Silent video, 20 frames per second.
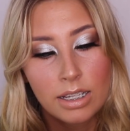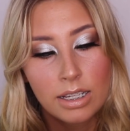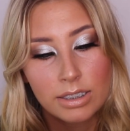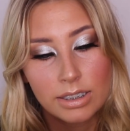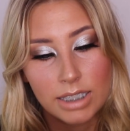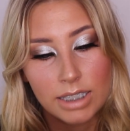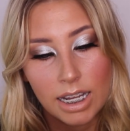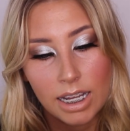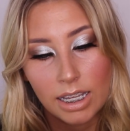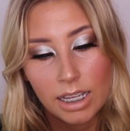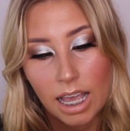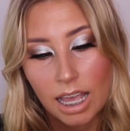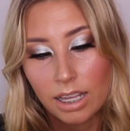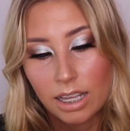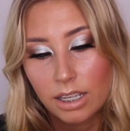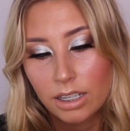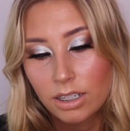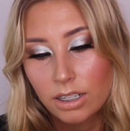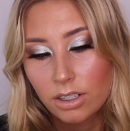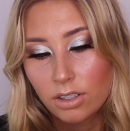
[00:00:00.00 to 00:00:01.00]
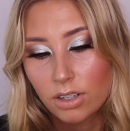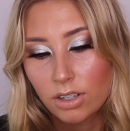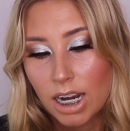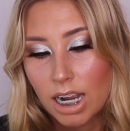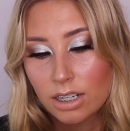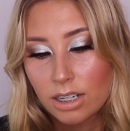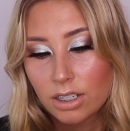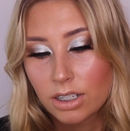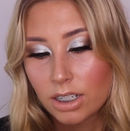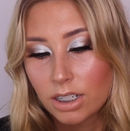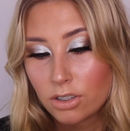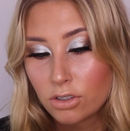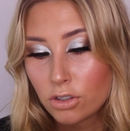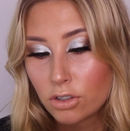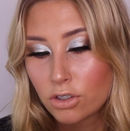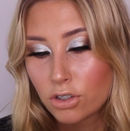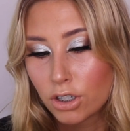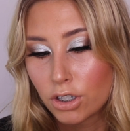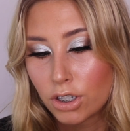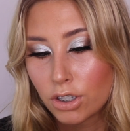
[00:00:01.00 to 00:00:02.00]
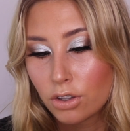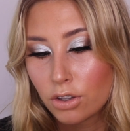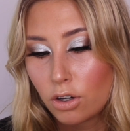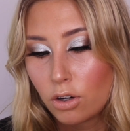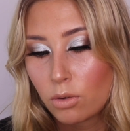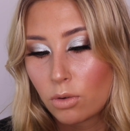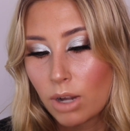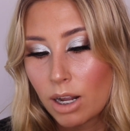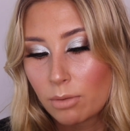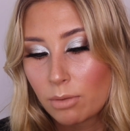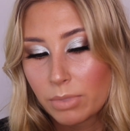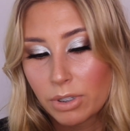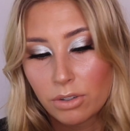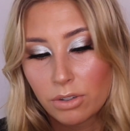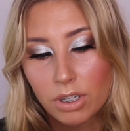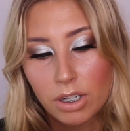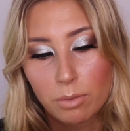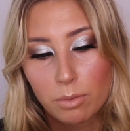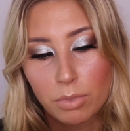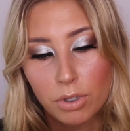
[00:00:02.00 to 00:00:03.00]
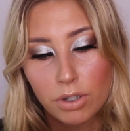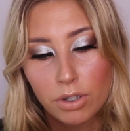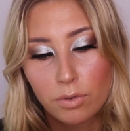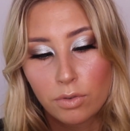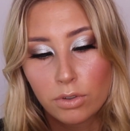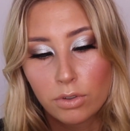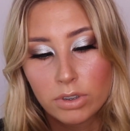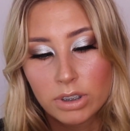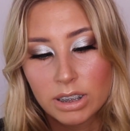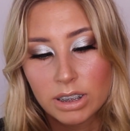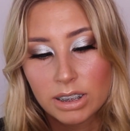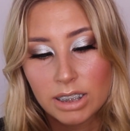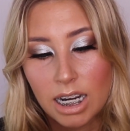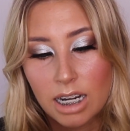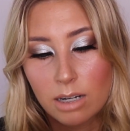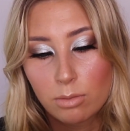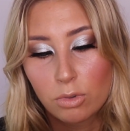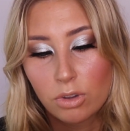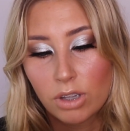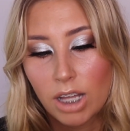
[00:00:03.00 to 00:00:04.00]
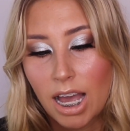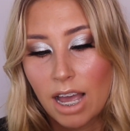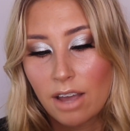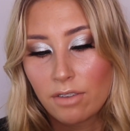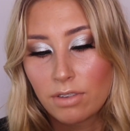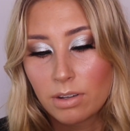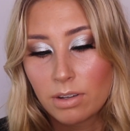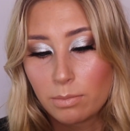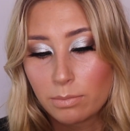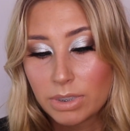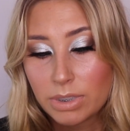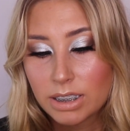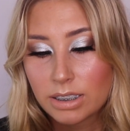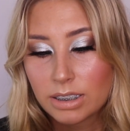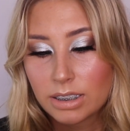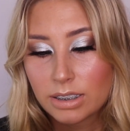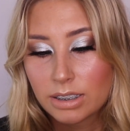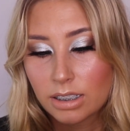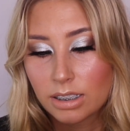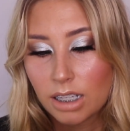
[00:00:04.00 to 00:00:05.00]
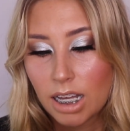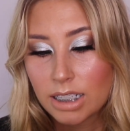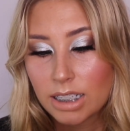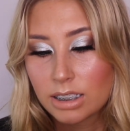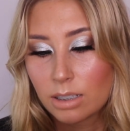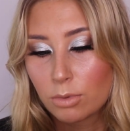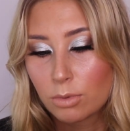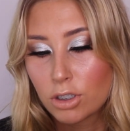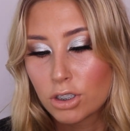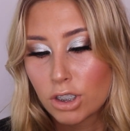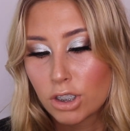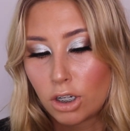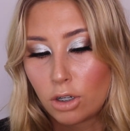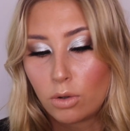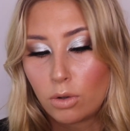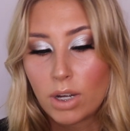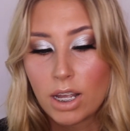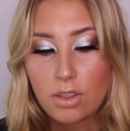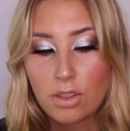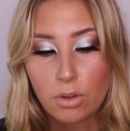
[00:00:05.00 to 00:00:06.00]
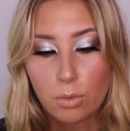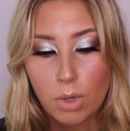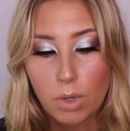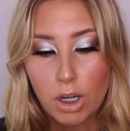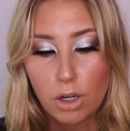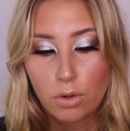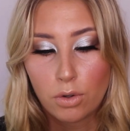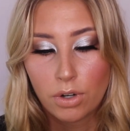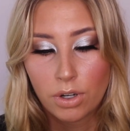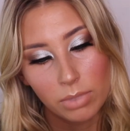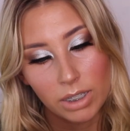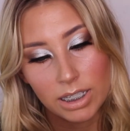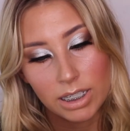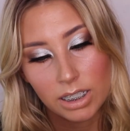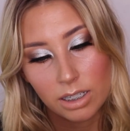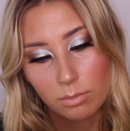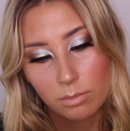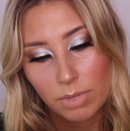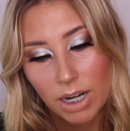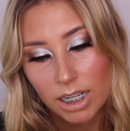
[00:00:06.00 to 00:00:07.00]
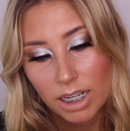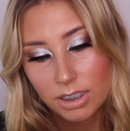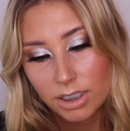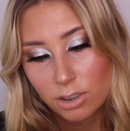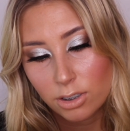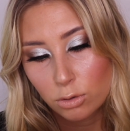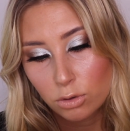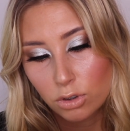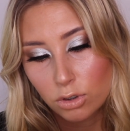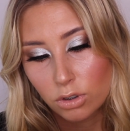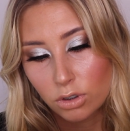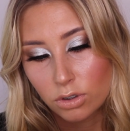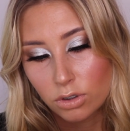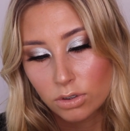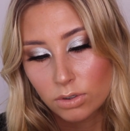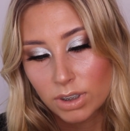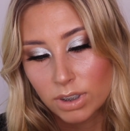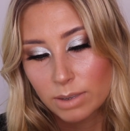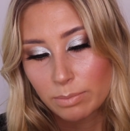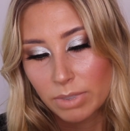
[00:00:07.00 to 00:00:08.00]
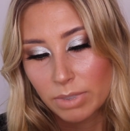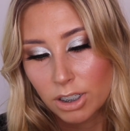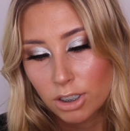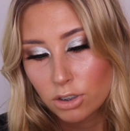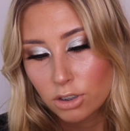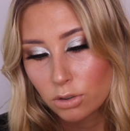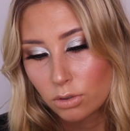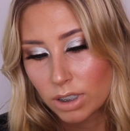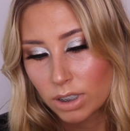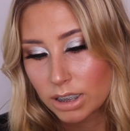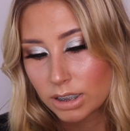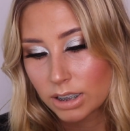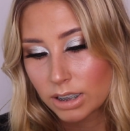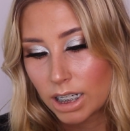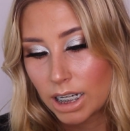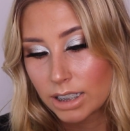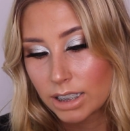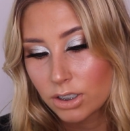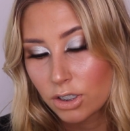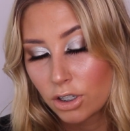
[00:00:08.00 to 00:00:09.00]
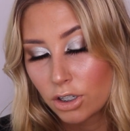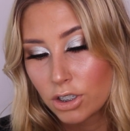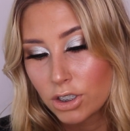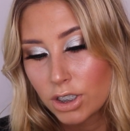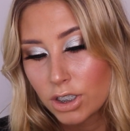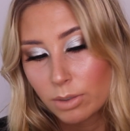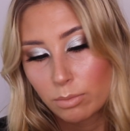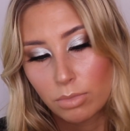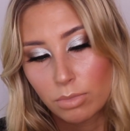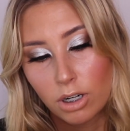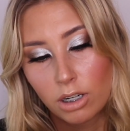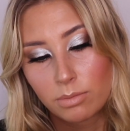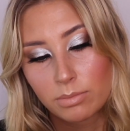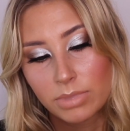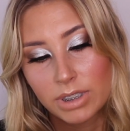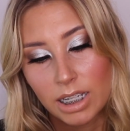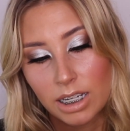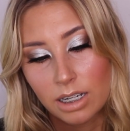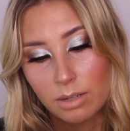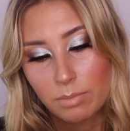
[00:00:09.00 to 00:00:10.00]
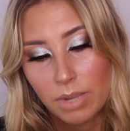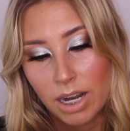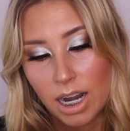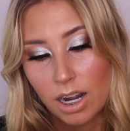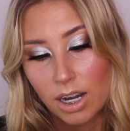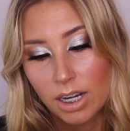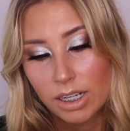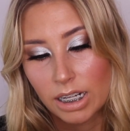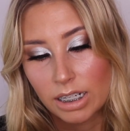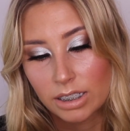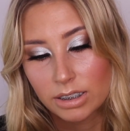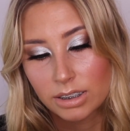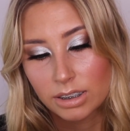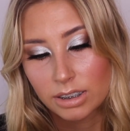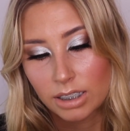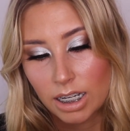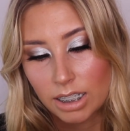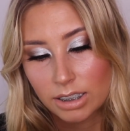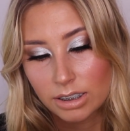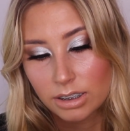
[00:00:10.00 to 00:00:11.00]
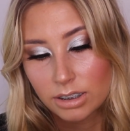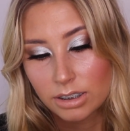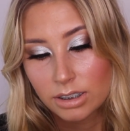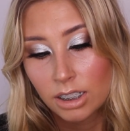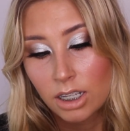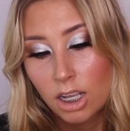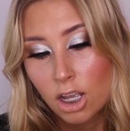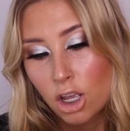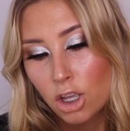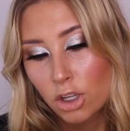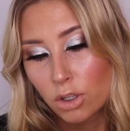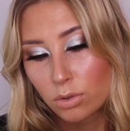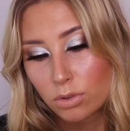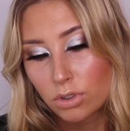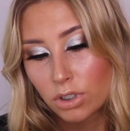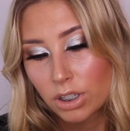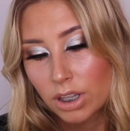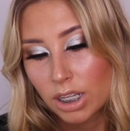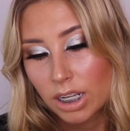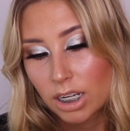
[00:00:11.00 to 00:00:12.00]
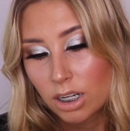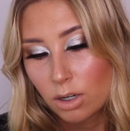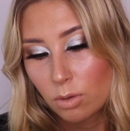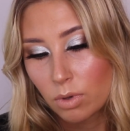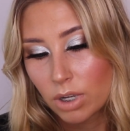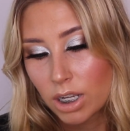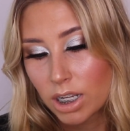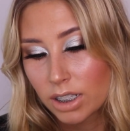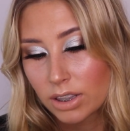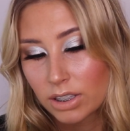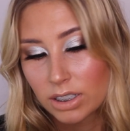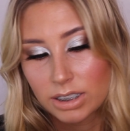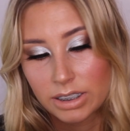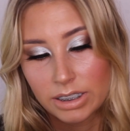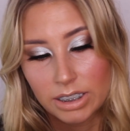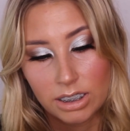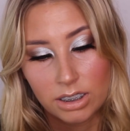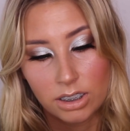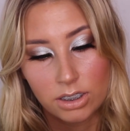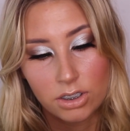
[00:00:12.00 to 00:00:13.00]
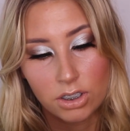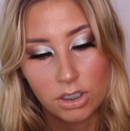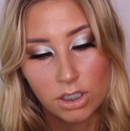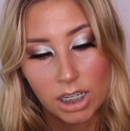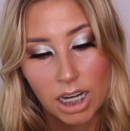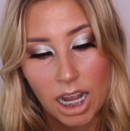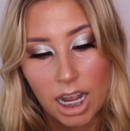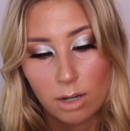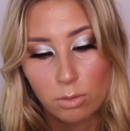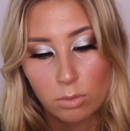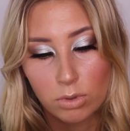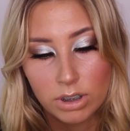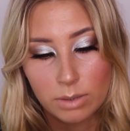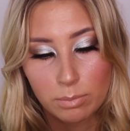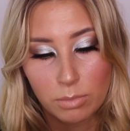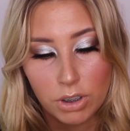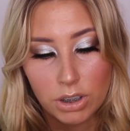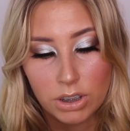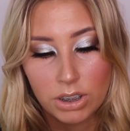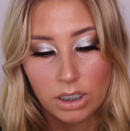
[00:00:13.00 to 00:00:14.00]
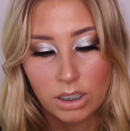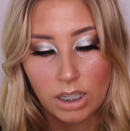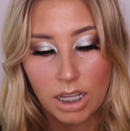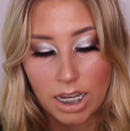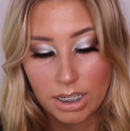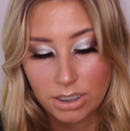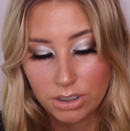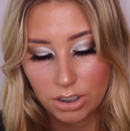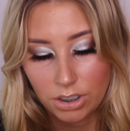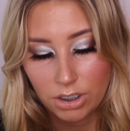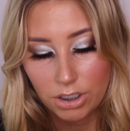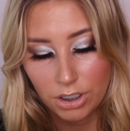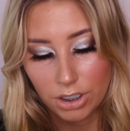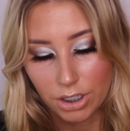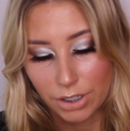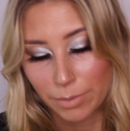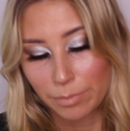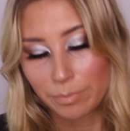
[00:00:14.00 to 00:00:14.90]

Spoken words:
Staying anchored and grounded in your truth, all while building a beautiful, sustainable life and business that lights up your soul and the world. Blending practical tools with spiritual insights, coaching prompts, and empowering exercises, you'll do the inner work that's needed to create what's most aligned to you.